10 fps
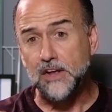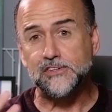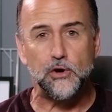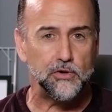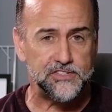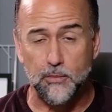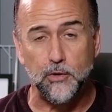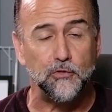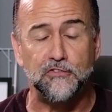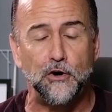And so
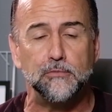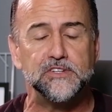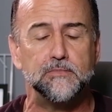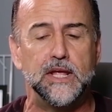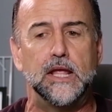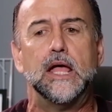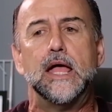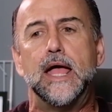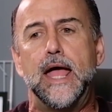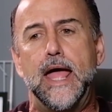someone referred him to me
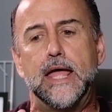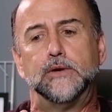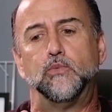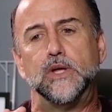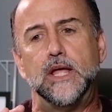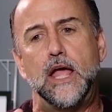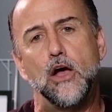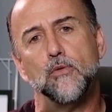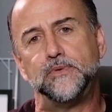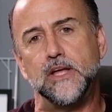and we
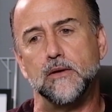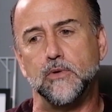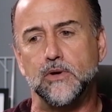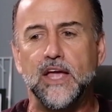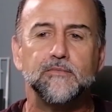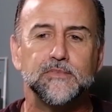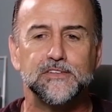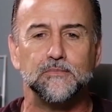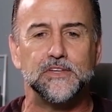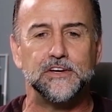helped him. We gave him
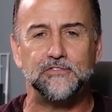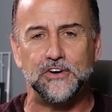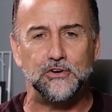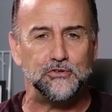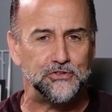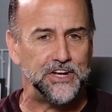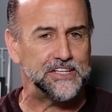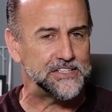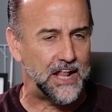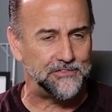some different
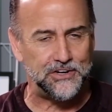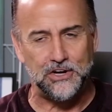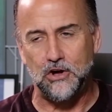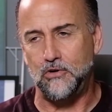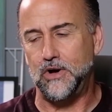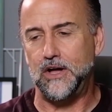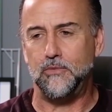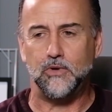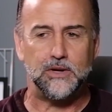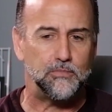nutrients. A lot of you know
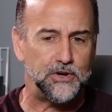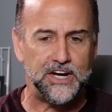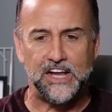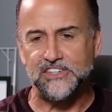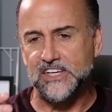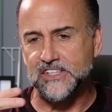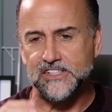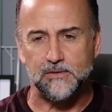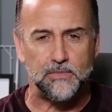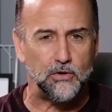um, we pre
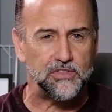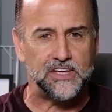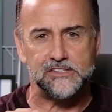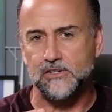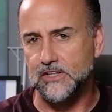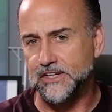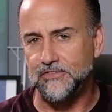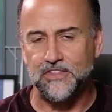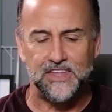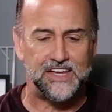digested some milk thistle and
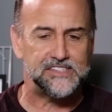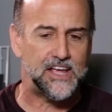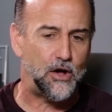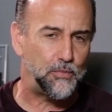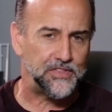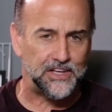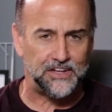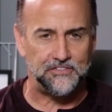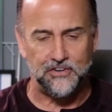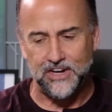different things to help with the
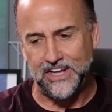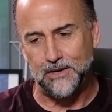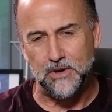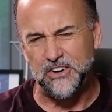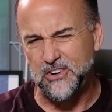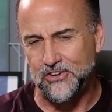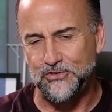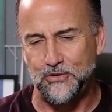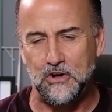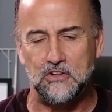liver and get him under
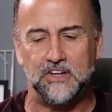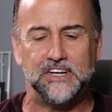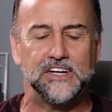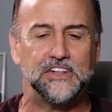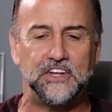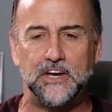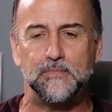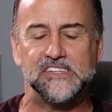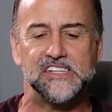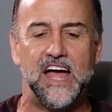control and cleaned
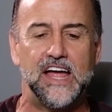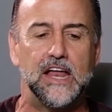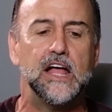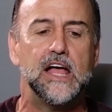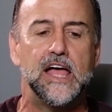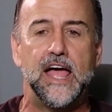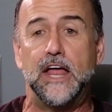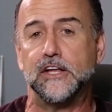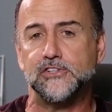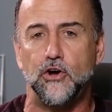up his diet.
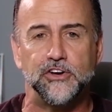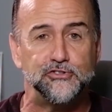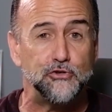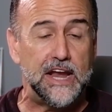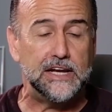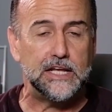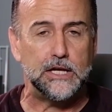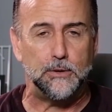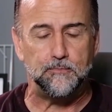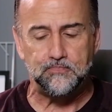And I started
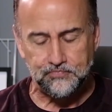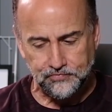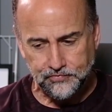training him